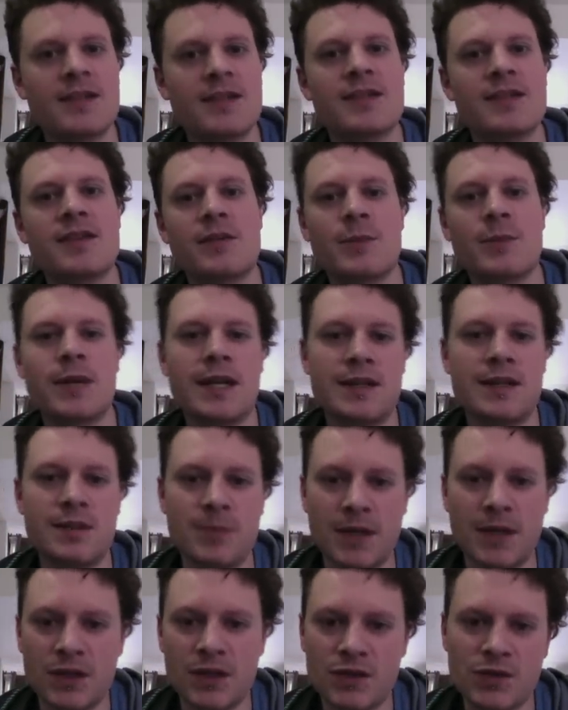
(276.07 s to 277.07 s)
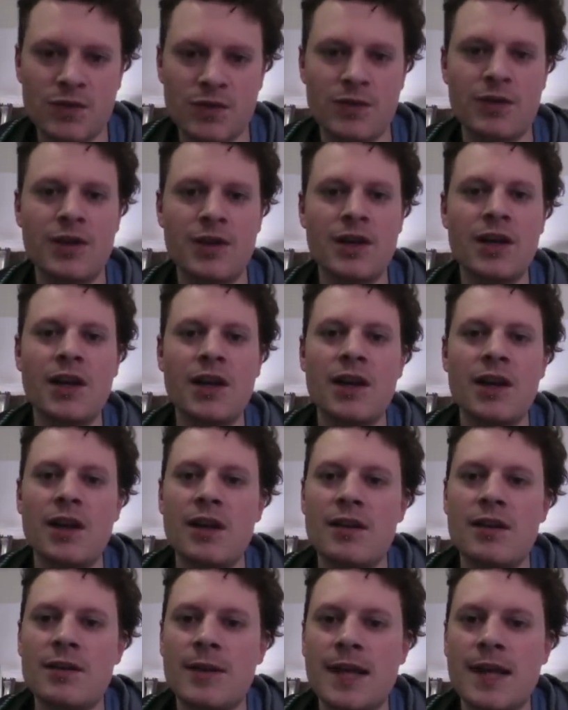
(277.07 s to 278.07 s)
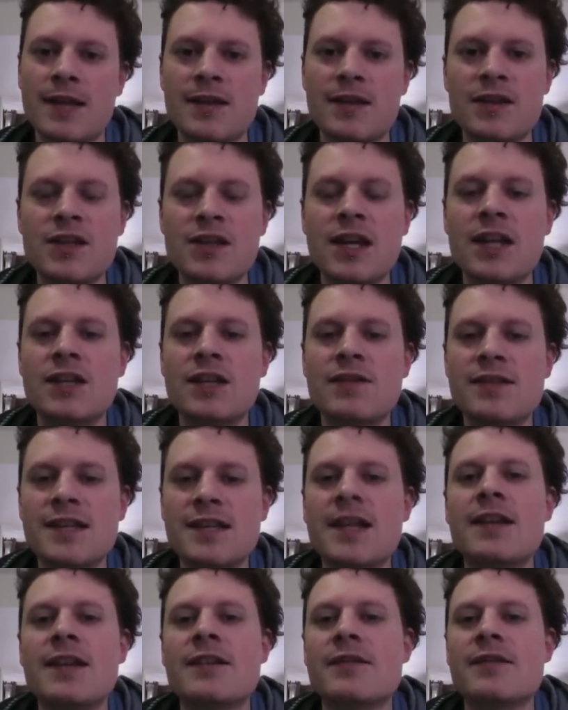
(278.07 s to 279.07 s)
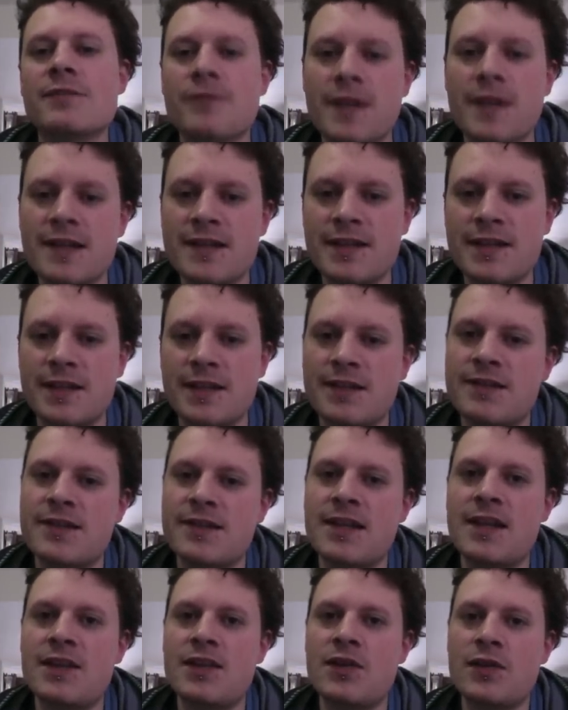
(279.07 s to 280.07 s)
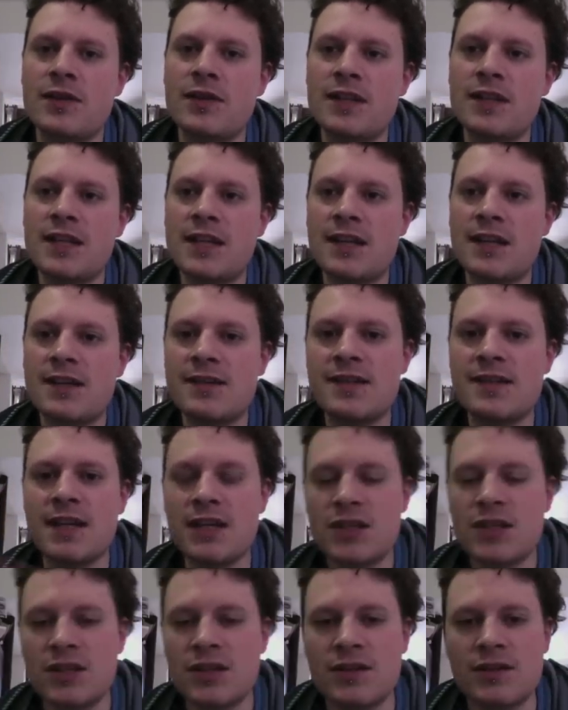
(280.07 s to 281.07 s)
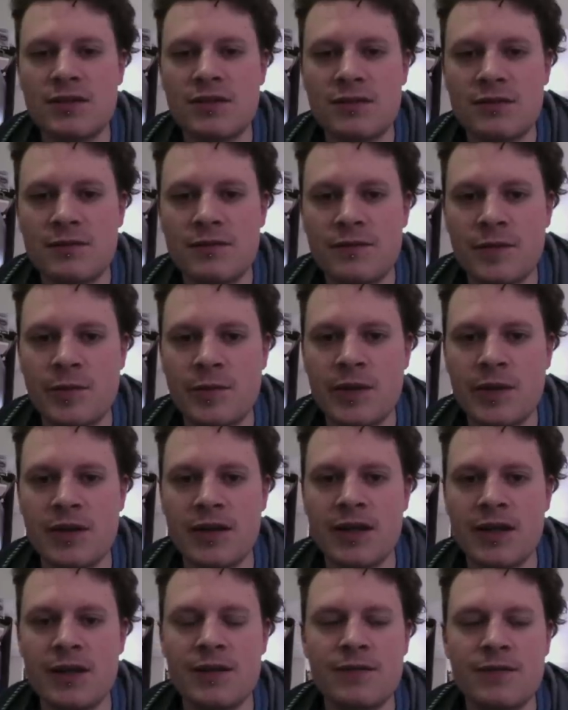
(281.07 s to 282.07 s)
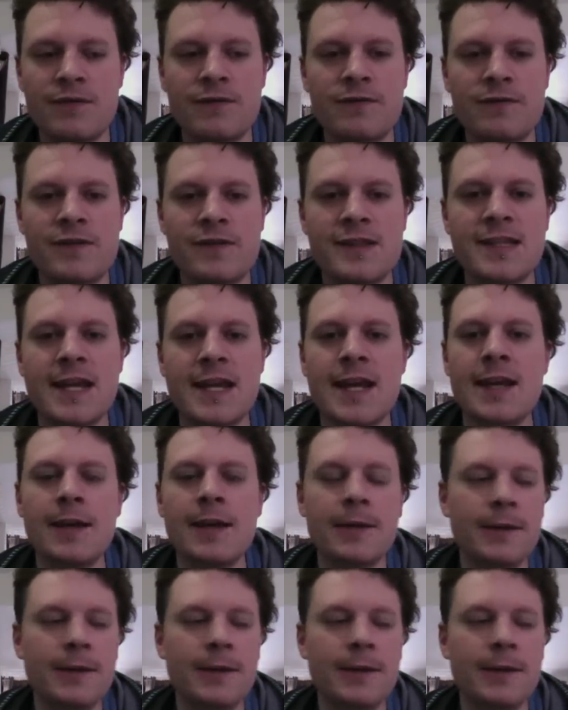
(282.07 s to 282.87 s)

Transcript: So we had to make sure that we had the change of status of residence and not the extension for period of stay.